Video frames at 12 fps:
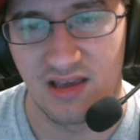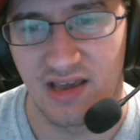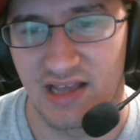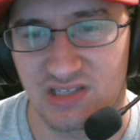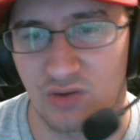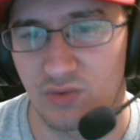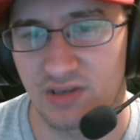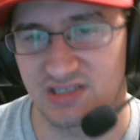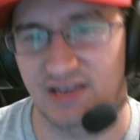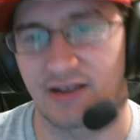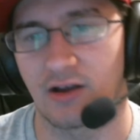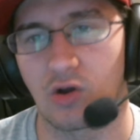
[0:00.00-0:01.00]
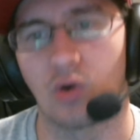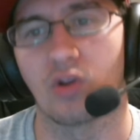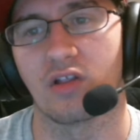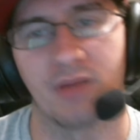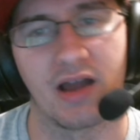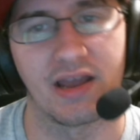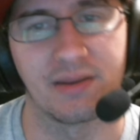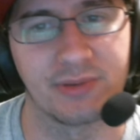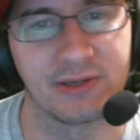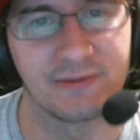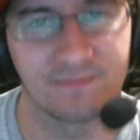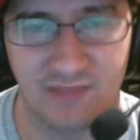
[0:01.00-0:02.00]
It's always like a goal of mine,
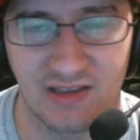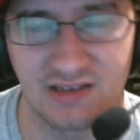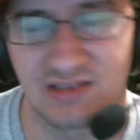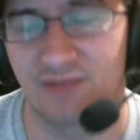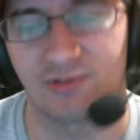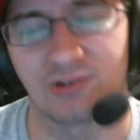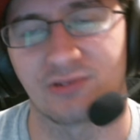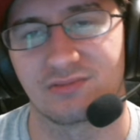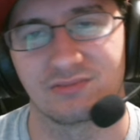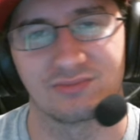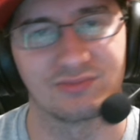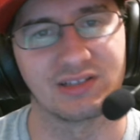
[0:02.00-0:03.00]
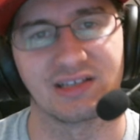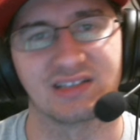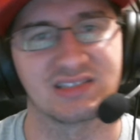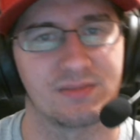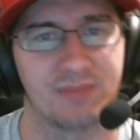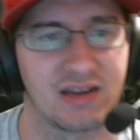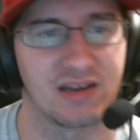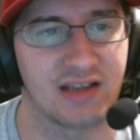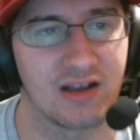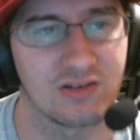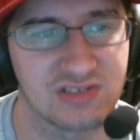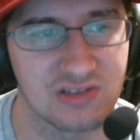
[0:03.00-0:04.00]
but it never really ends up panning out.